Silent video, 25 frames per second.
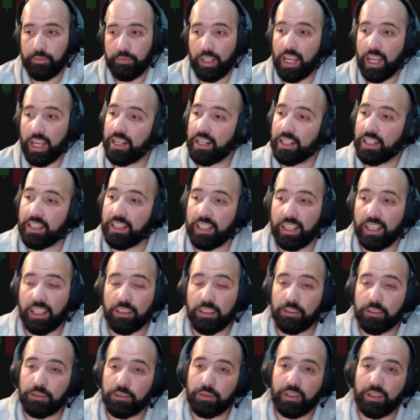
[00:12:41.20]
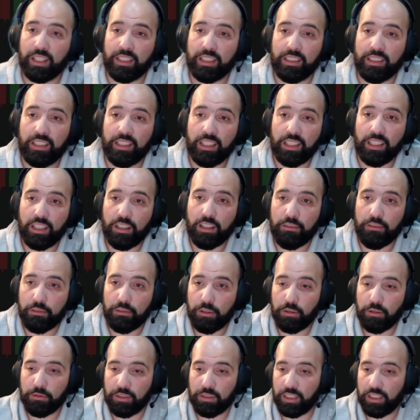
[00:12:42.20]
Anything else you can think of,
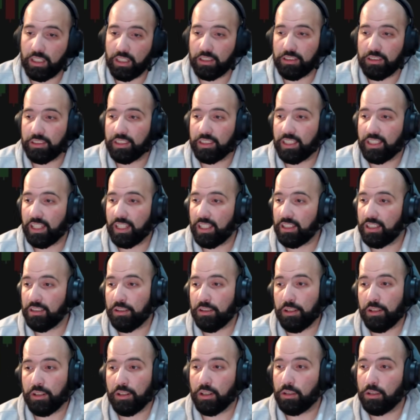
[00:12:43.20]
Cody, other than,